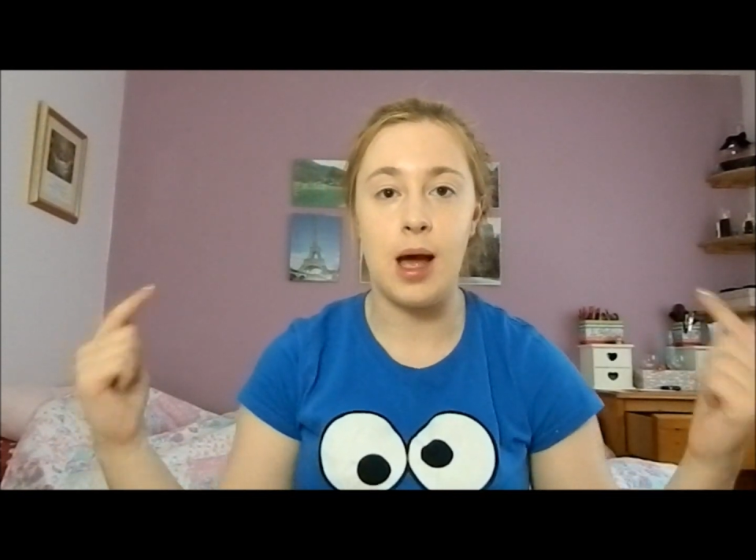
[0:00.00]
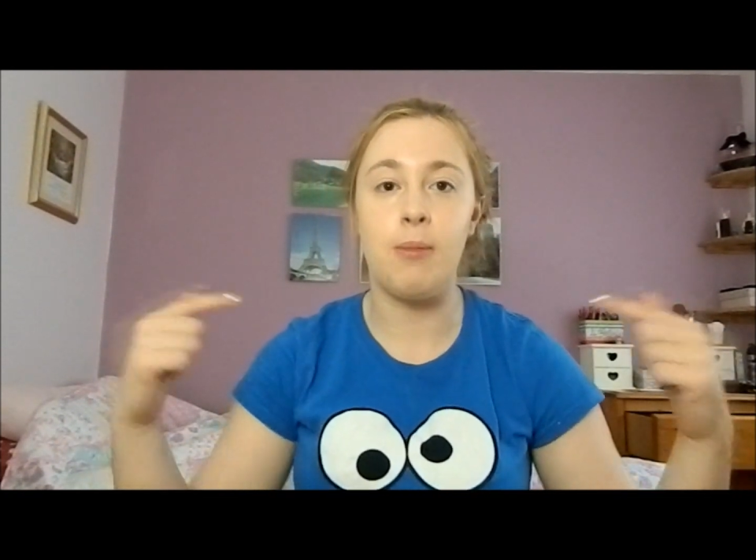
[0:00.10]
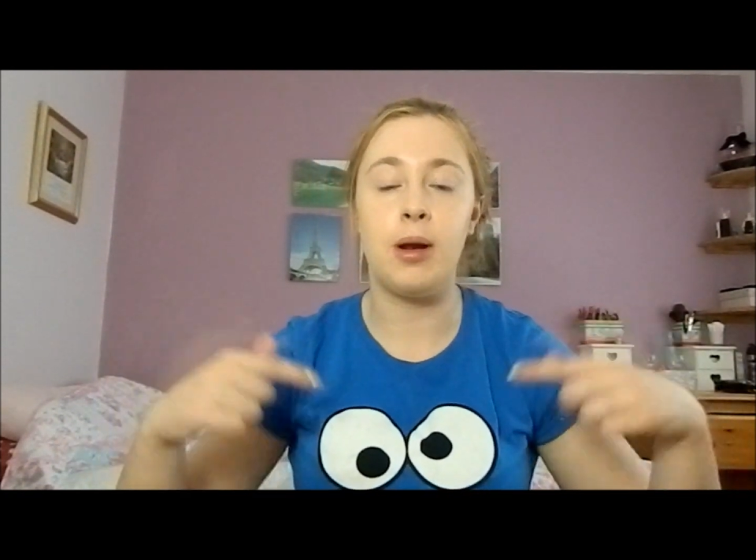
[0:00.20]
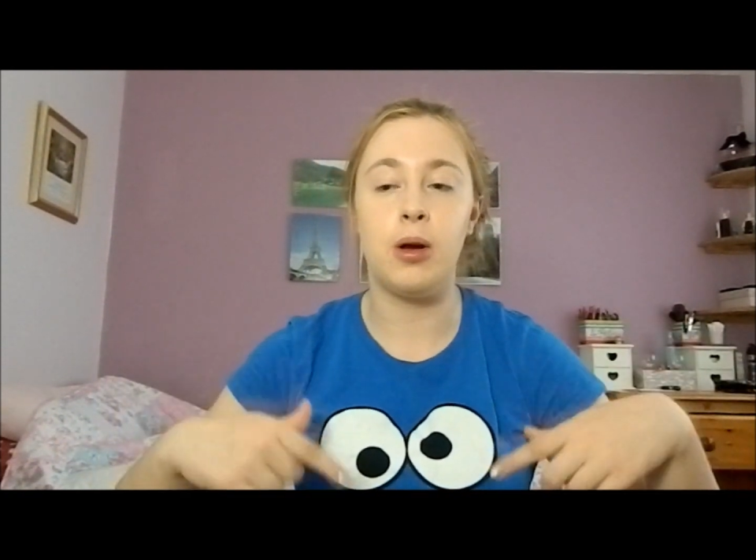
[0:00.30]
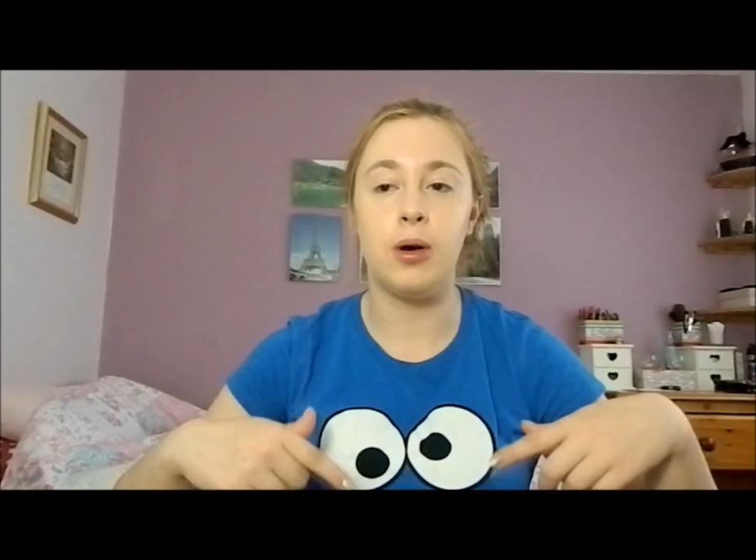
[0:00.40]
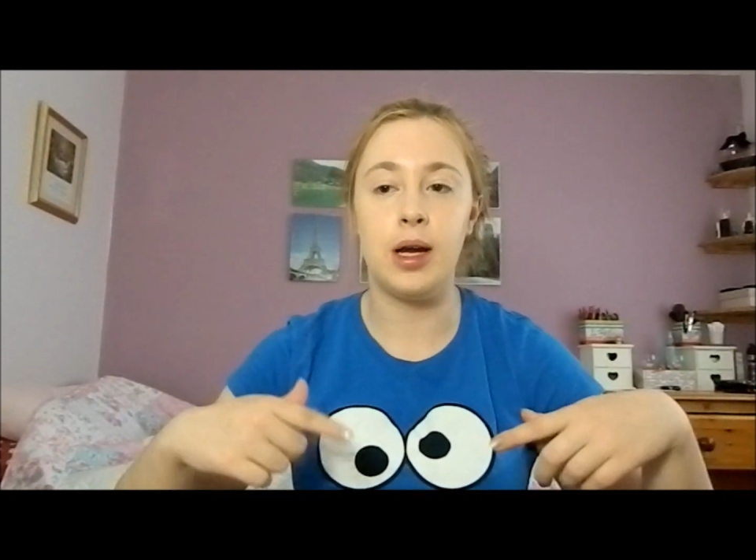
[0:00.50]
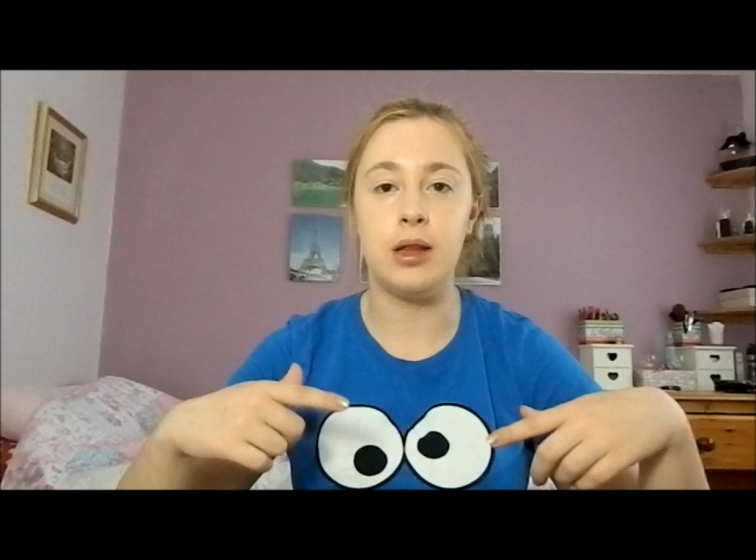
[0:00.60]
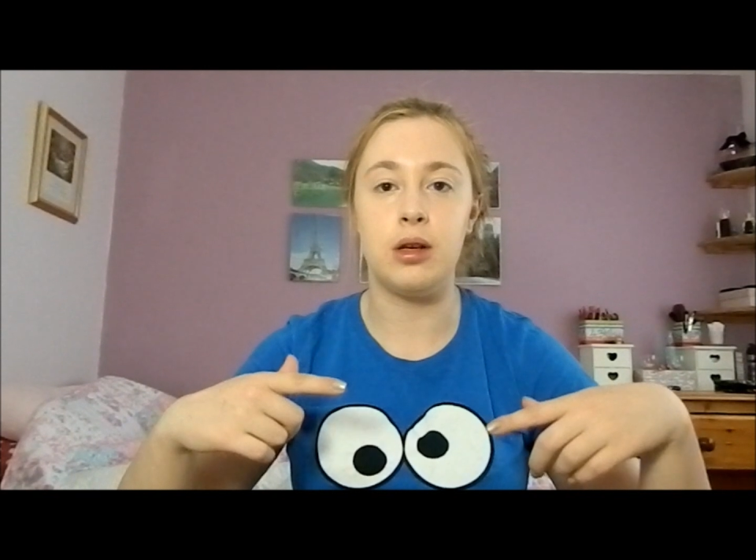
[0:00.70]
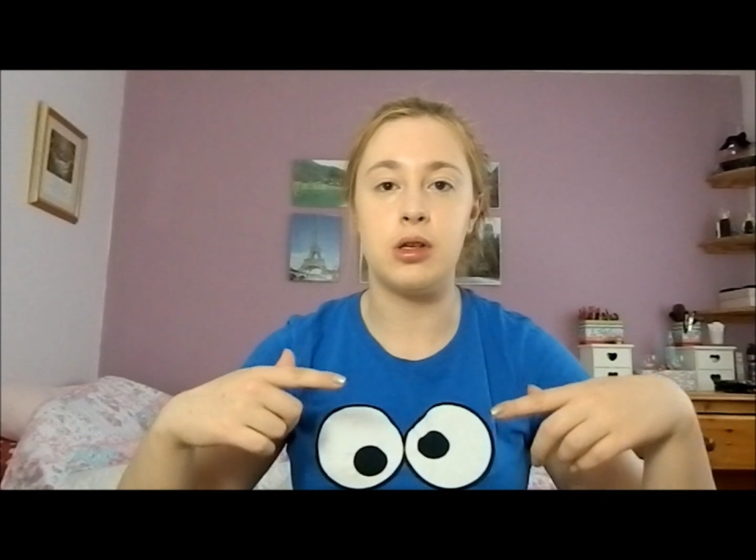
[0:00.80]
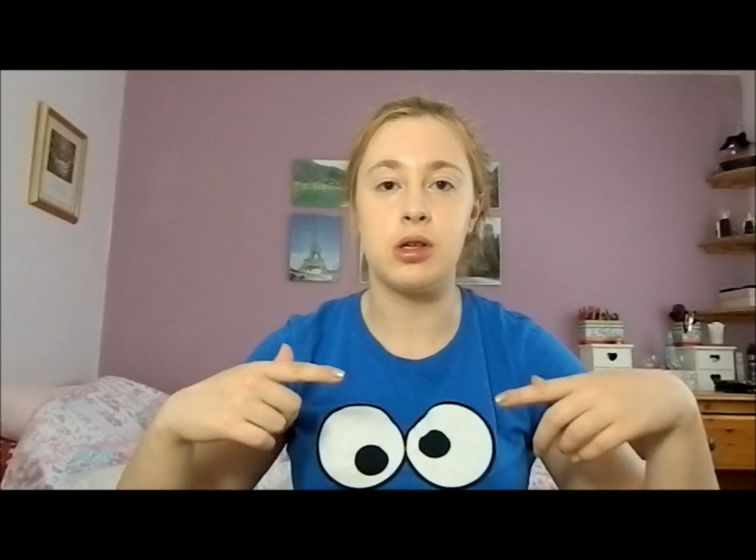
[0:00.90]
down below
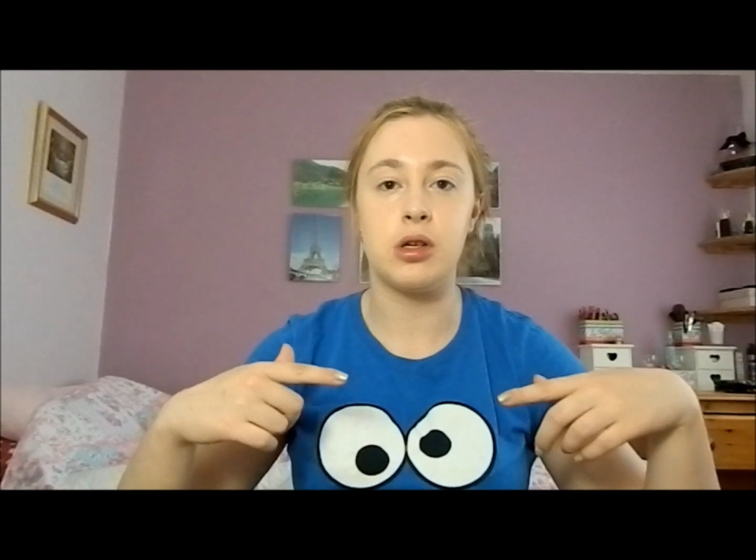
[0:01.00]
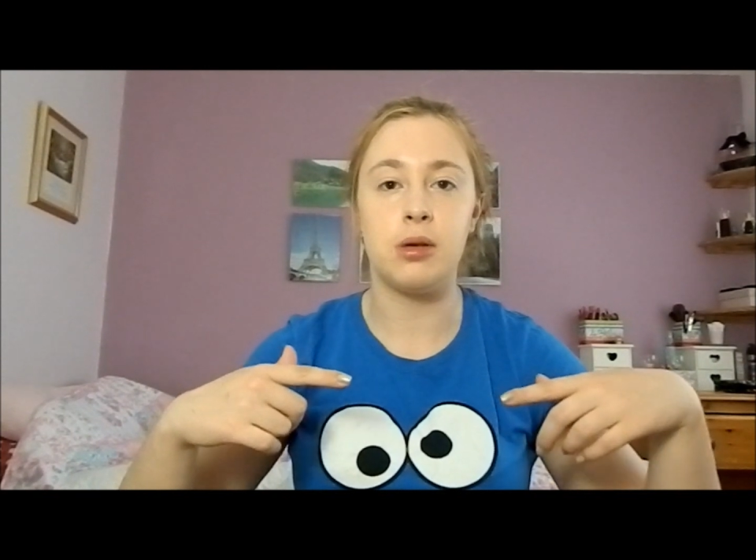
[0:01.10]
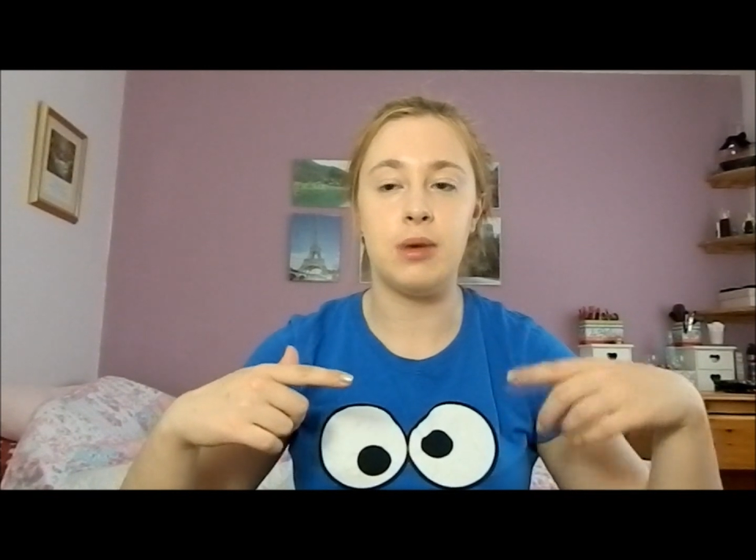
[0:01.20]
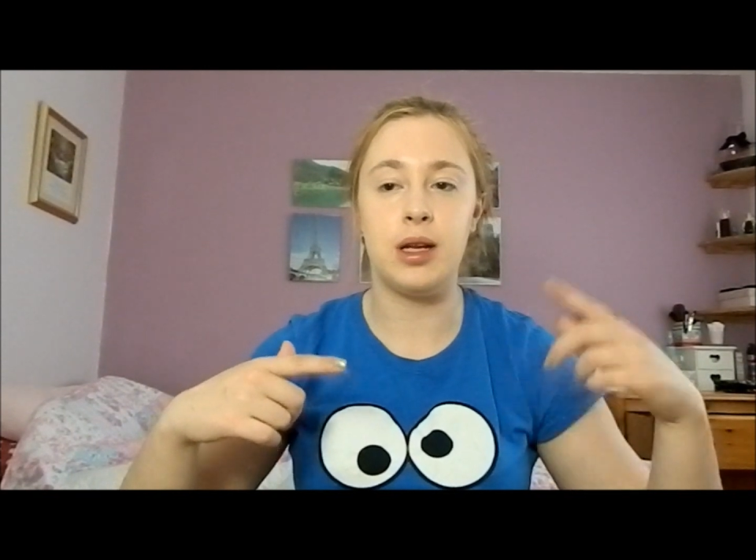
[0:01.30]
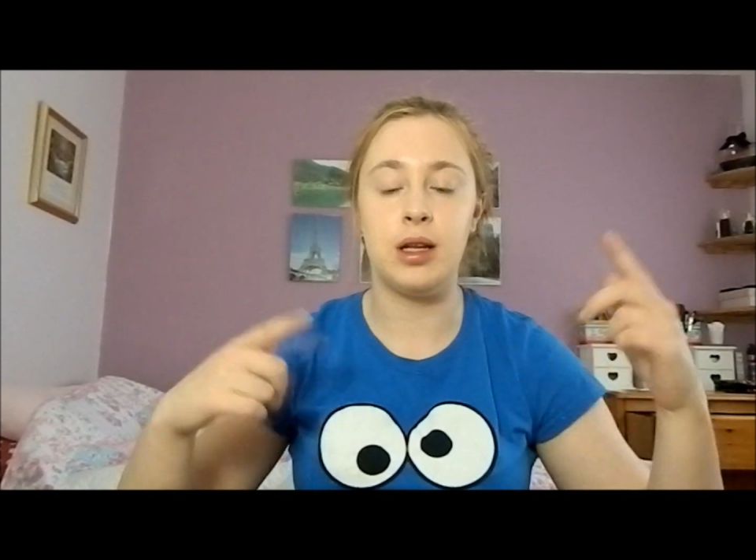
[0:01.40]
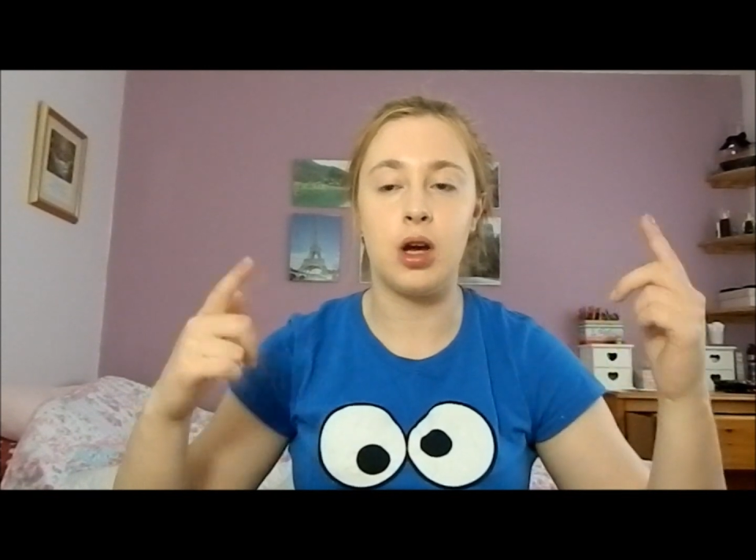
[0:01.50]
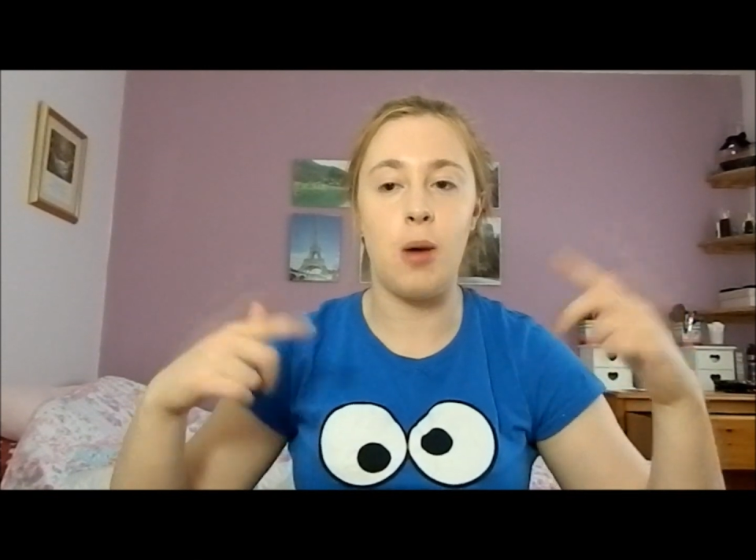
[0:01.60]
in the